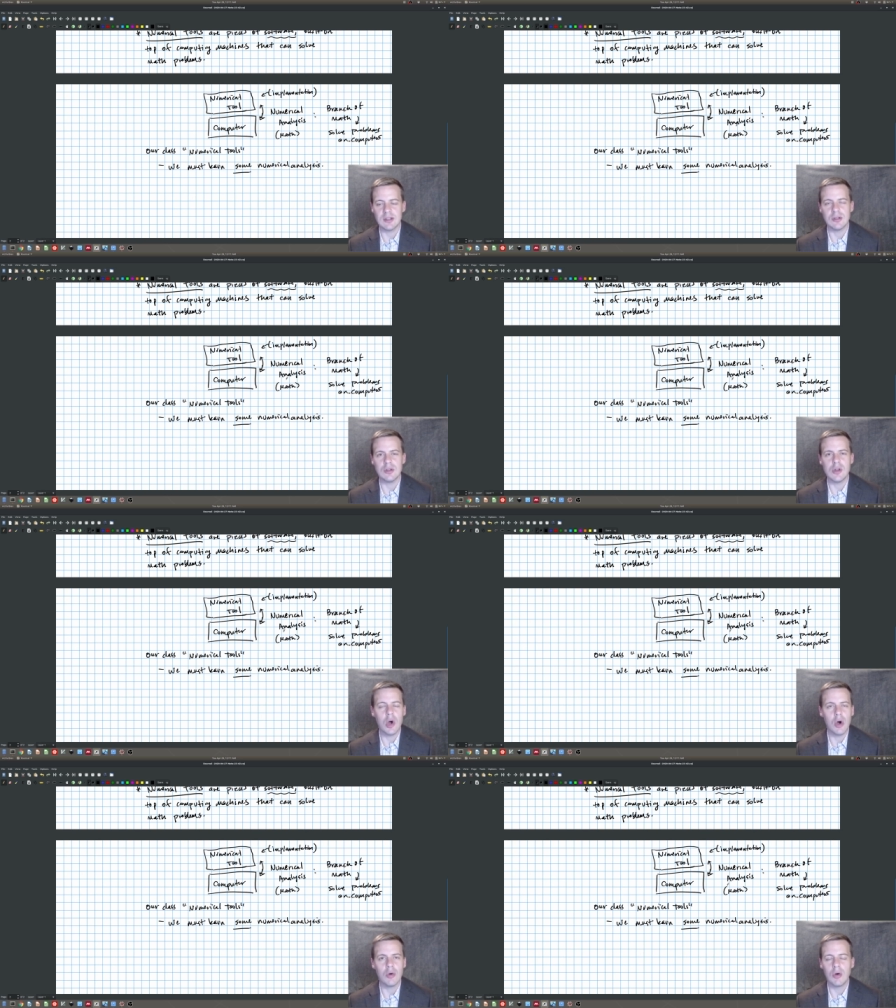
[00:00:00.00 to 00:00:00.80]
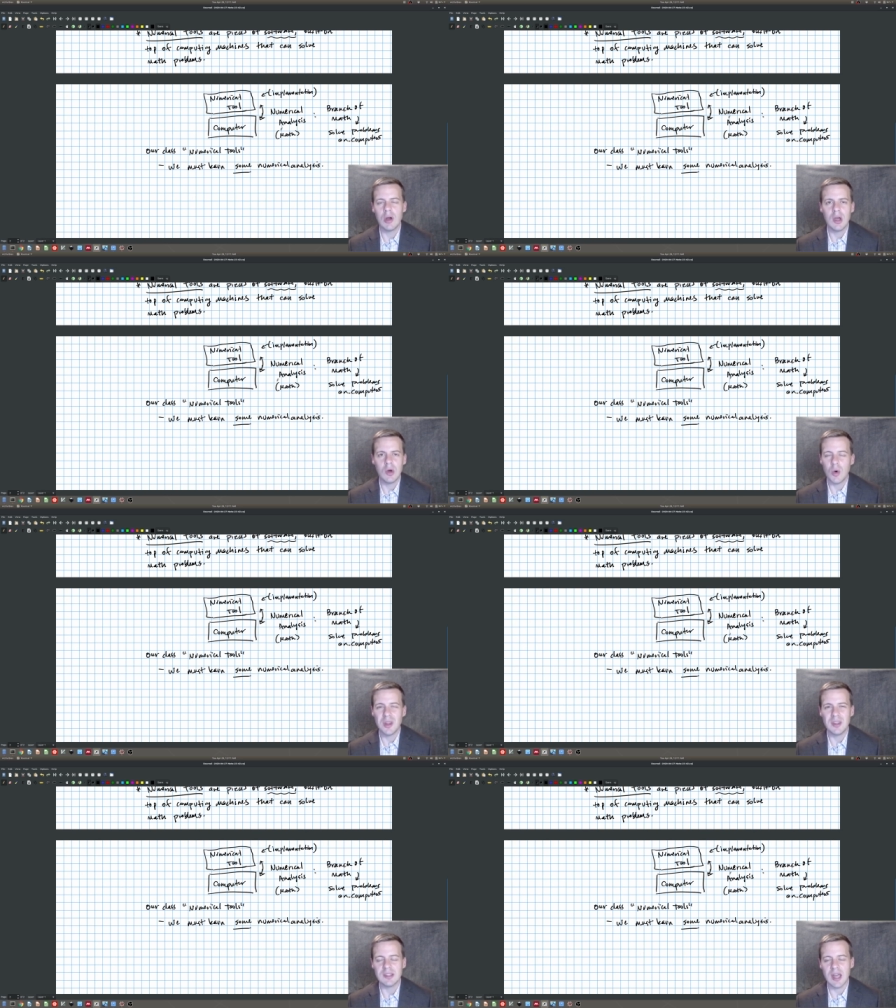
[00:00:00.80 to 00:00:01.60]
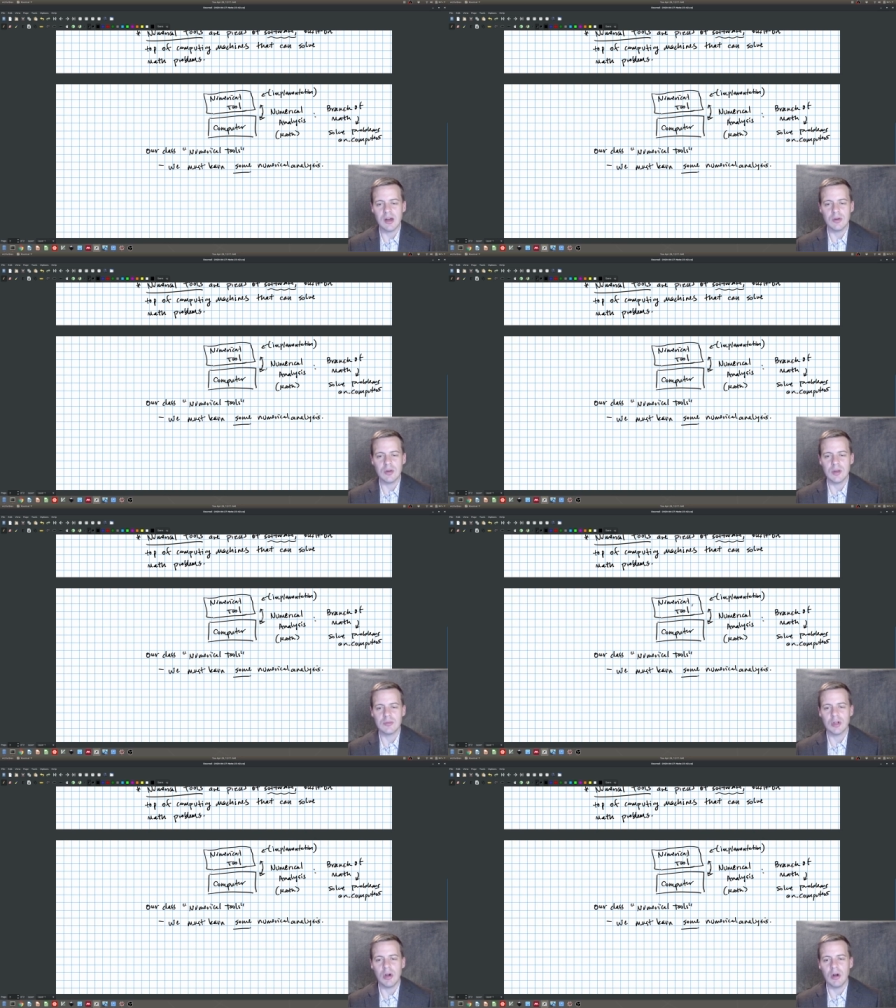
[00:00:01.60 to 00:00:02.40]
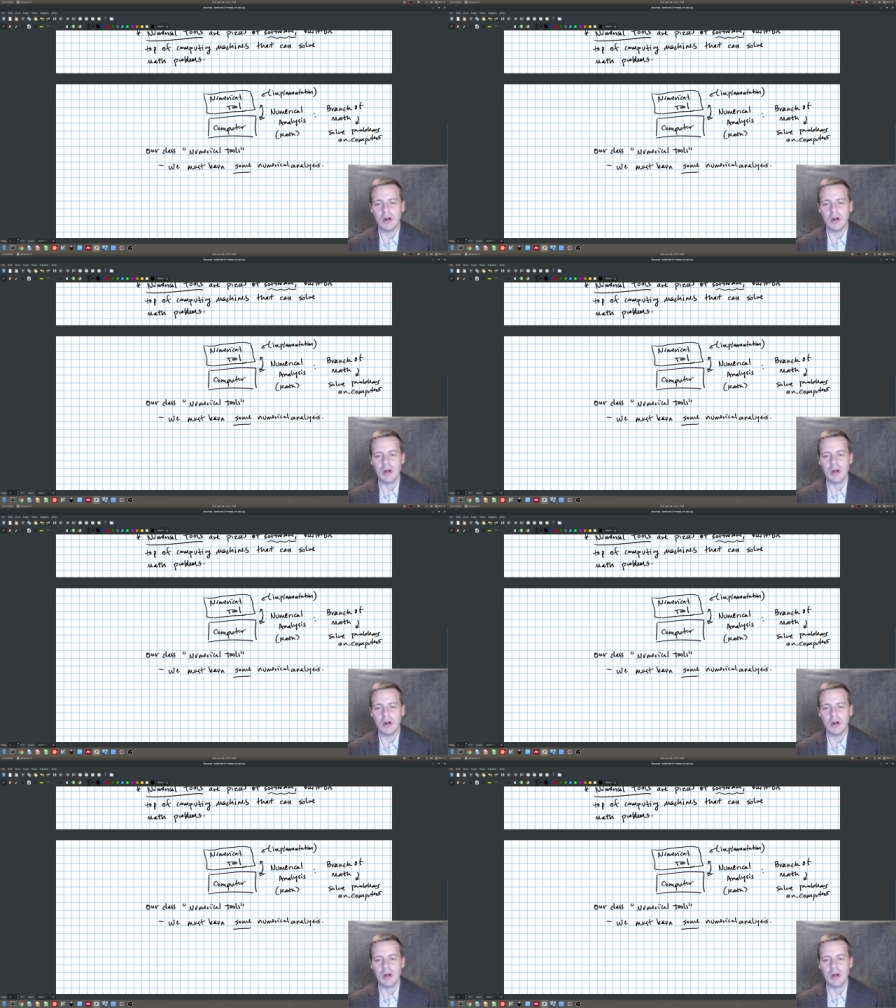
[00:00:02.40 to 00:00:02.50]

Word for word: know what these algorithms are